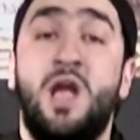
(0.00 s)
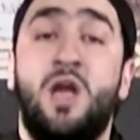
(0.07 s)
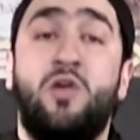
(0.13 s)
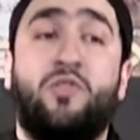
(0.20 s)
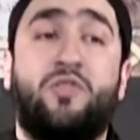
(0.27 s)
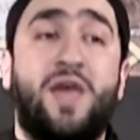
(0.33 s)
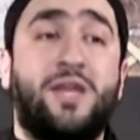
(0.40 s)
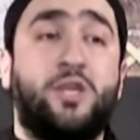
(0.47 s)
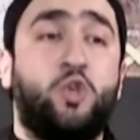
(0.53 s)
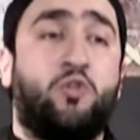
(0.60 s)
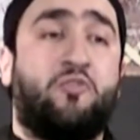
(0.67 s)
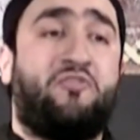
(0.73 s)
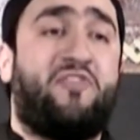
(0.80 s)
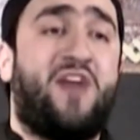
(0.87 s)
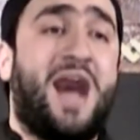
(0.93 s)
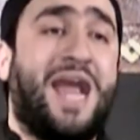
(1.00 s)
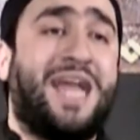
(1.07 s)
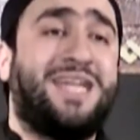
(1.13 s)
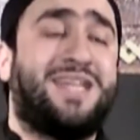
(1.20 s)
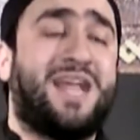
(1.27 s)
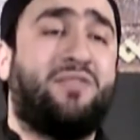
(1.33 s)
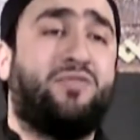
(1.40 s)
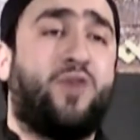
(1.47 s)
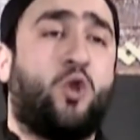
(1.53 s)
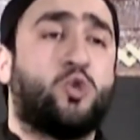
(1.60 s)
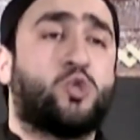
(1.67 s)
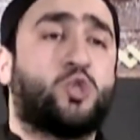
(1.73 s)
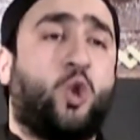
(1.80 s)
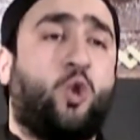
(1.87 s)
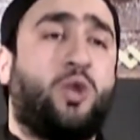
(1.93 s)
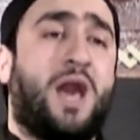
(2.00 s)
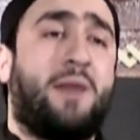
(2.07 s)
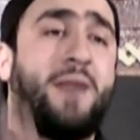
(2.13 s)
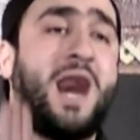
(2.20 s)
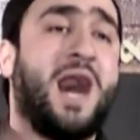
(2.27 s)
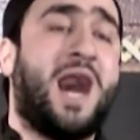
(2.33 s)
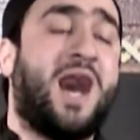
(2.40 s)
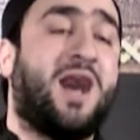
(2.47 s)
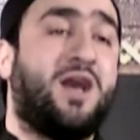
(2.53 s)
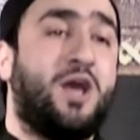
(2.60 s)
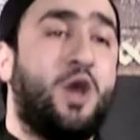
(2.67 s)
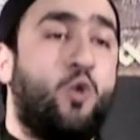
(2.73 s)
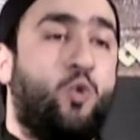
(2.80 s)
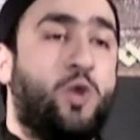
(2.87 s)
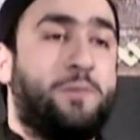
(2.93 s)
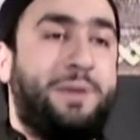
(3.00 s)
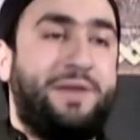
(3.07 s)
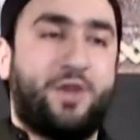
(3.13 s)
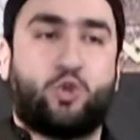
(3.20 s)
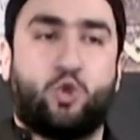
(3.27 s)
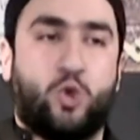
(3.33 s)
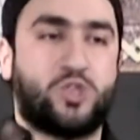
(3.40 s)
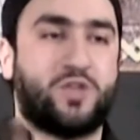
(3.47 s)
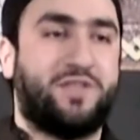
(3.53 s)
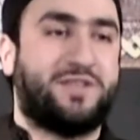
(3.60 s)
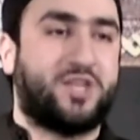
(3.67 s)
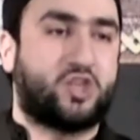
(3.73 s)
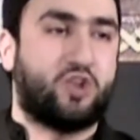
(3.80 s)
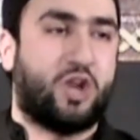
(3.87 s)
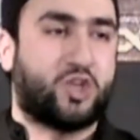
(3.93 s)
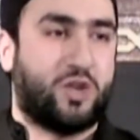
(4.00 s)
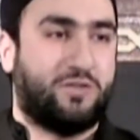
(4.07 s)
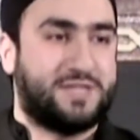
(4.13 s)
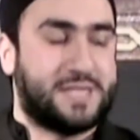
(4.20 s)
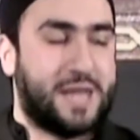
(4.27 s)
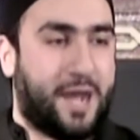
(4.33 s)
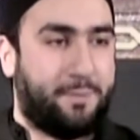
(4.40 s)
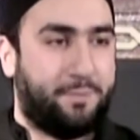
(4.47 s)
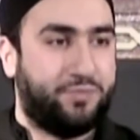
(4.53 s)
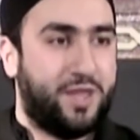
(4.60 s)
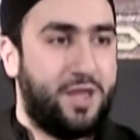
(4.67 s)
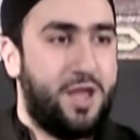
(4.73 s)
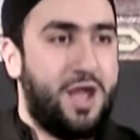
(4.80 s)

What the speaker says: then you find that those ulama will be the cause of the destruction of Islam.